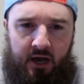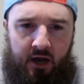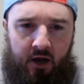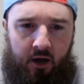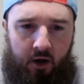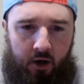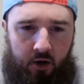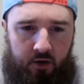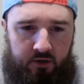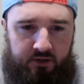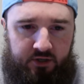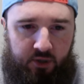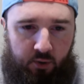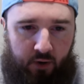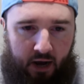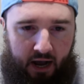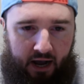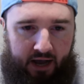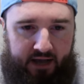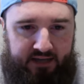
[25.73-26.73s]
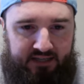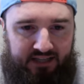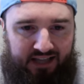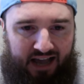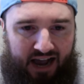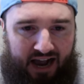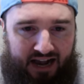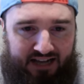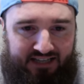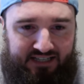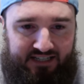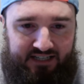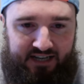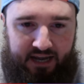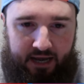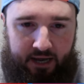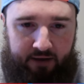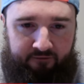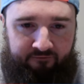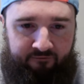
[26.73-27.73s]
Also, guys, last
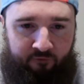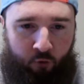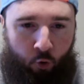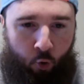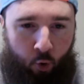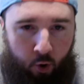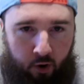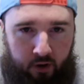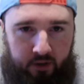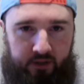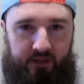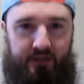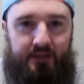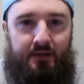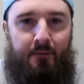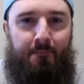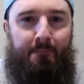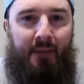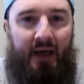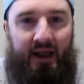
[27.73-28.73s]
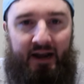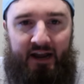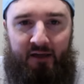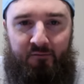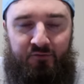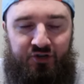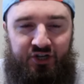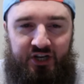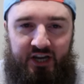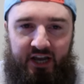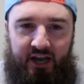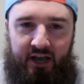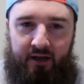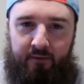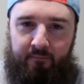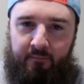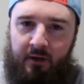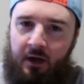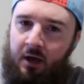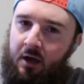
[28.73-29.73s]
day for the
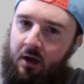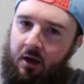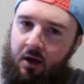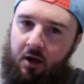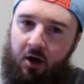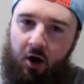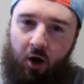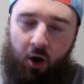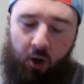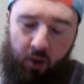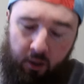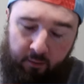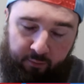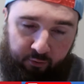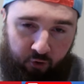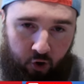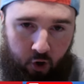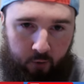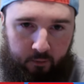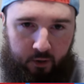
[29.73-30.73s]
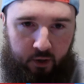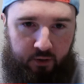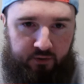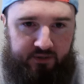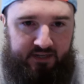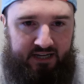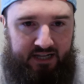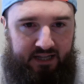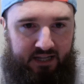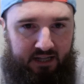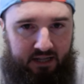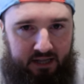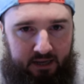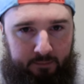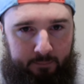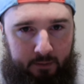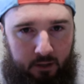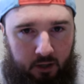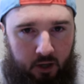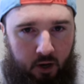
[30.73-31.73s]
BetMGM. All the promos in the
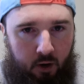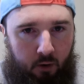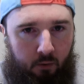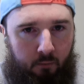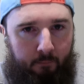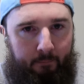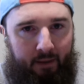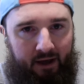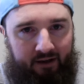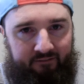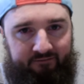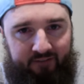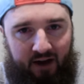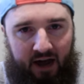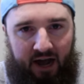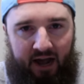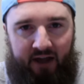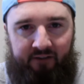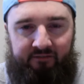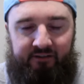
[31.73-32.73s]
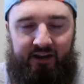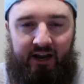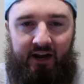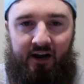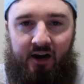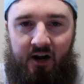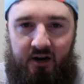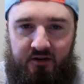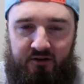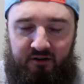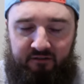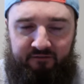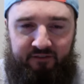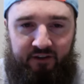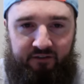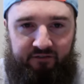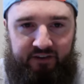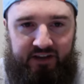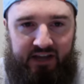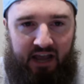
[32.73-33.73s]
link below. Bet 5, get
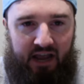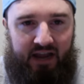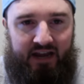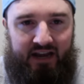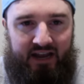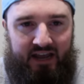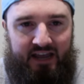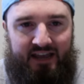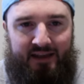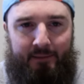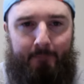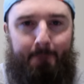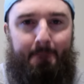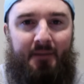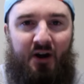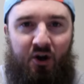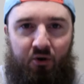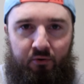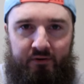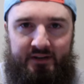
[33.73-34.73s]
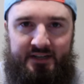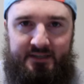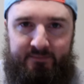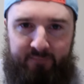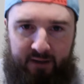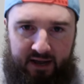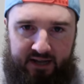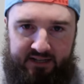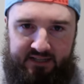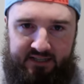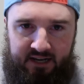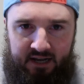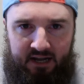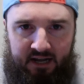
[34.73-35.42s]
158 in bonus bets.